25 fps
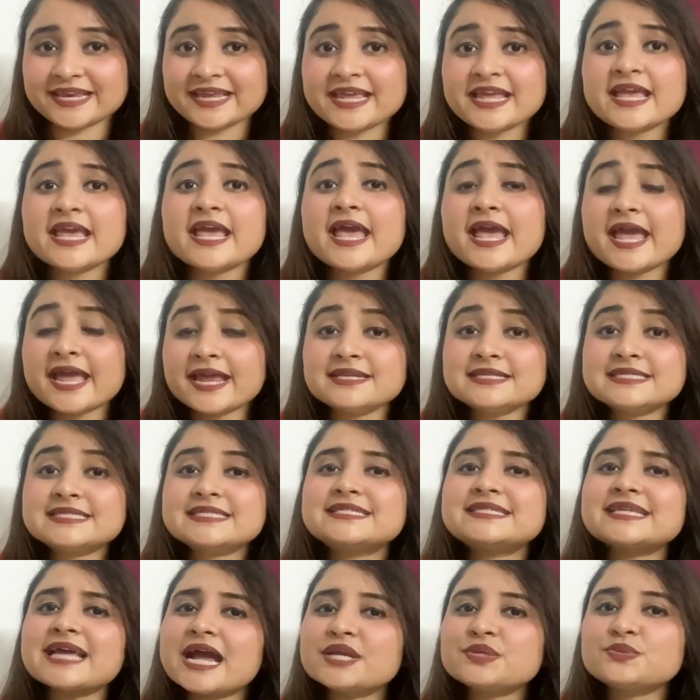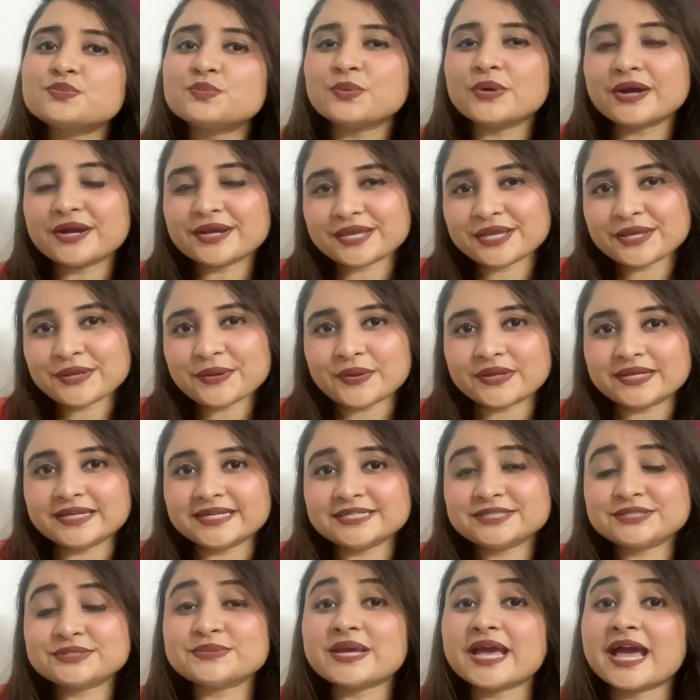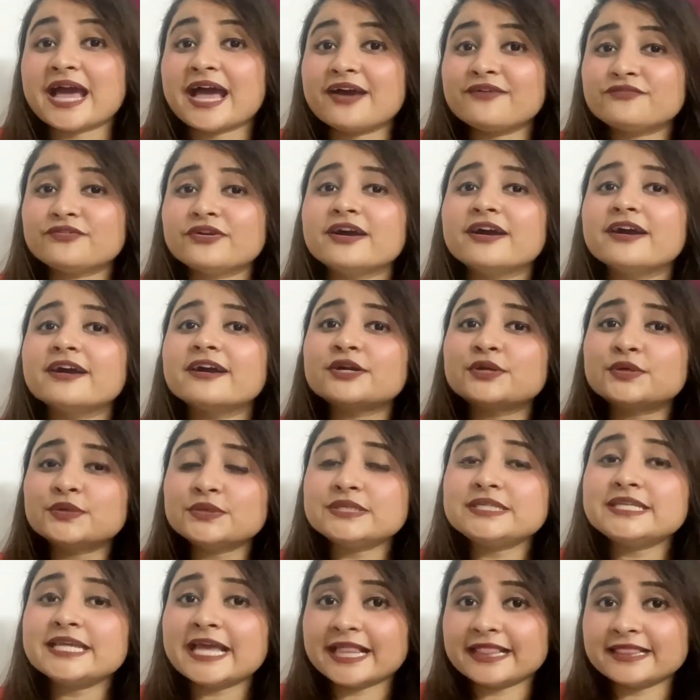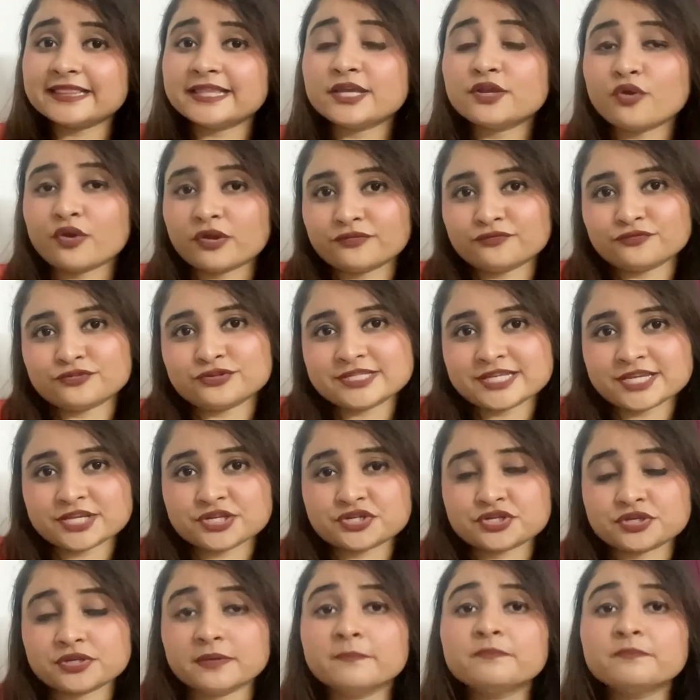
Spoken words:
and start working on it to have a good healthy conversation.